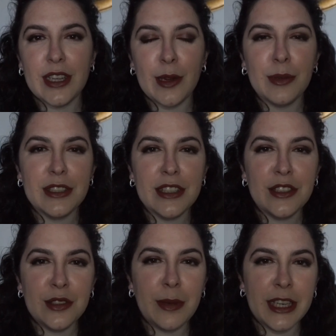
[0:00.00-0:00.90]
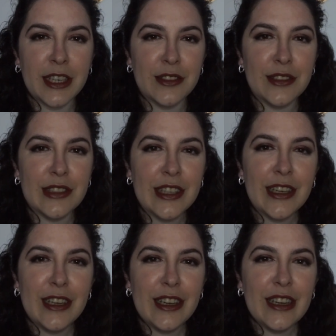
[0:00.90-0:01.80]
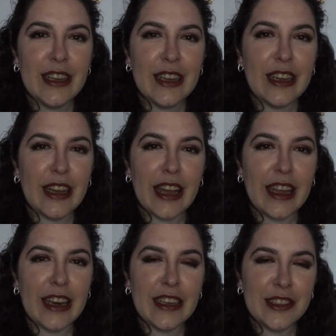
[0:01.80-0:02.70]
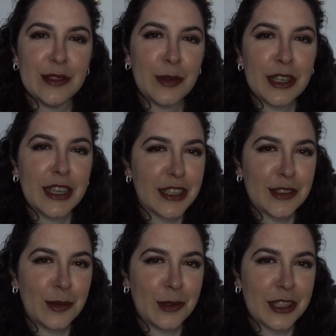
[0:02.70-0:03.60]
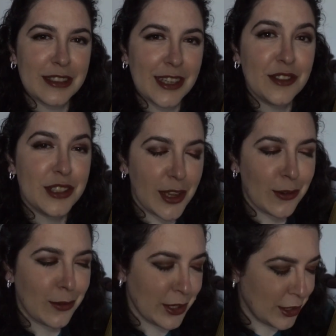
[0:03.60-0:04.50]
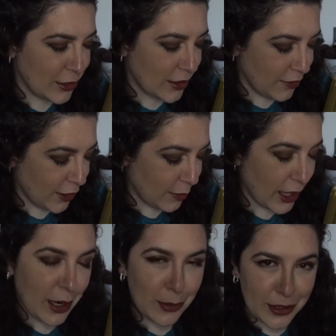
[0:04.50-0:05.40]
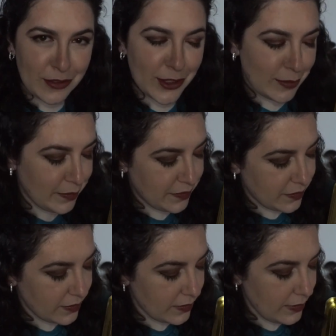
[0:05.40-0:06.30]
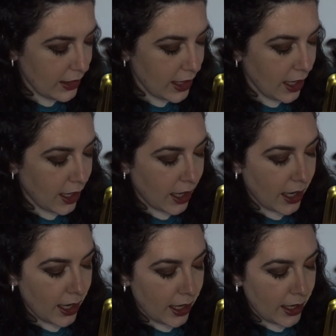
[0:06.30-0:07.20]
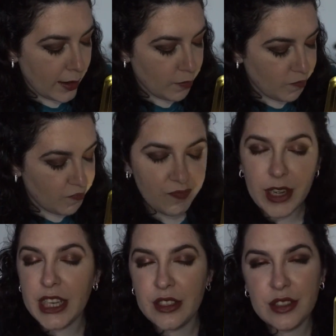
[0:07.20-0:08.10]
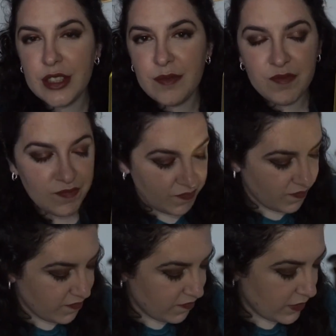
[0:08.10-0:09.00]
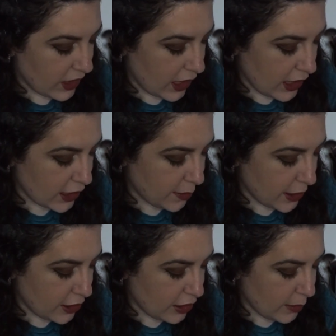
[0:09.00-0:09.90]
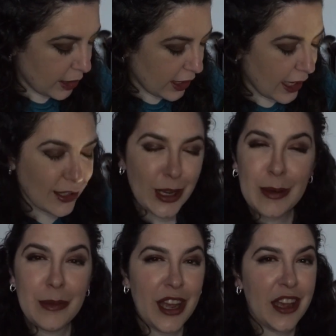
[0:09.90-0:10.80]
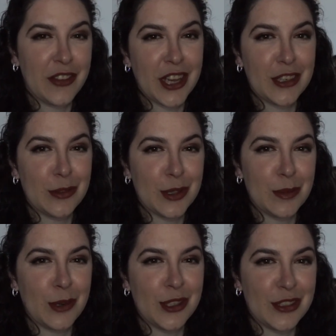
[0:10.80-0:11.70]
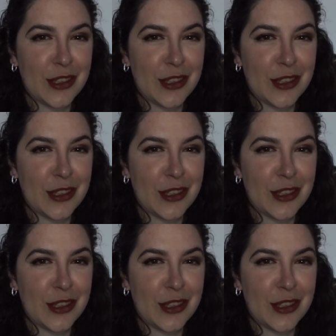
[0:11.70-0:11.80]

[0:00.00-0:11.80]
I was going to do my nails. And I just wanted to get this over with because I have several videos to film that I want to film. I use it. Nothing special about it. I'm not heavy-handed with the bronzer.